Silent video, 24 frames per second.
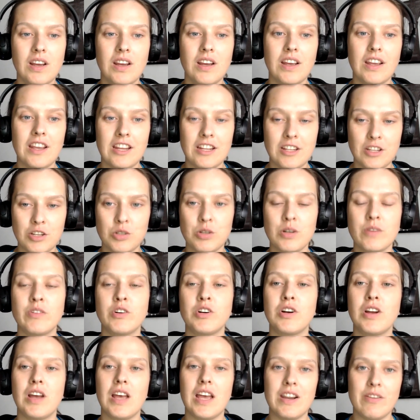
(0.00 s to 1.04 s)
in the
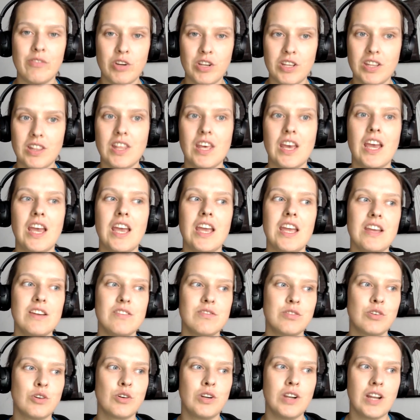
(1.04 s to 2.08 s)
river every day
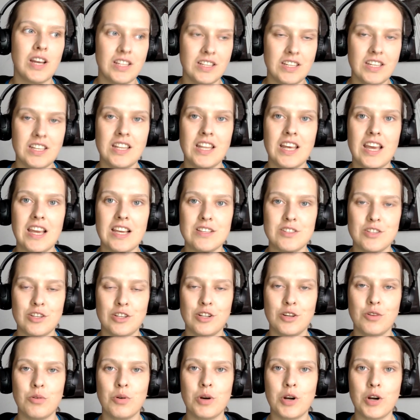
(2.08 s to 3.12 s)
for 90 days in
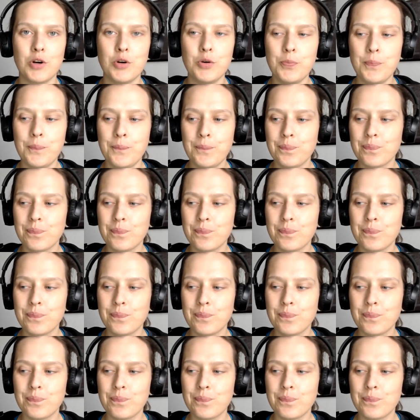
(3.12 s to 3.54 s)
a row.